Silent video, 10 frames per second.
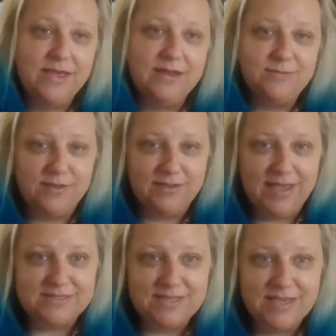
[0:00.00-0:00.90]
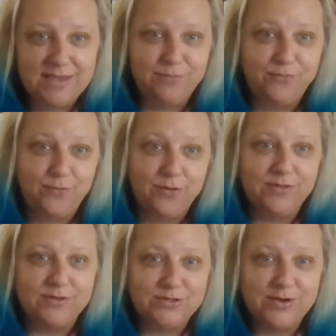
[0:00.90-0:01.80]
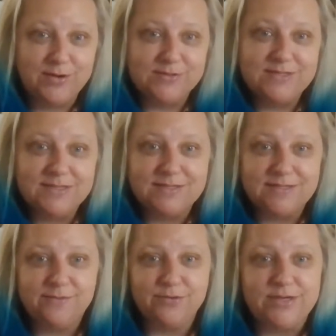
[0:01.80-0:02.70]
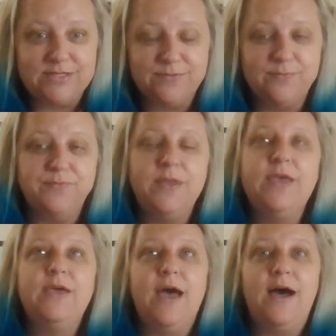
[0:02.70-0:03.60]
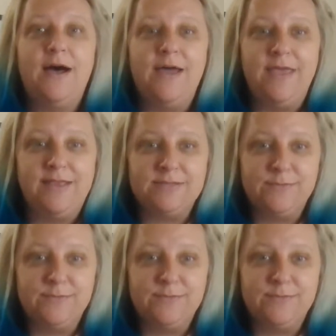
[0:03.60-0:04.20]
to be the last thing before the jury goes into the deliberation room. And that's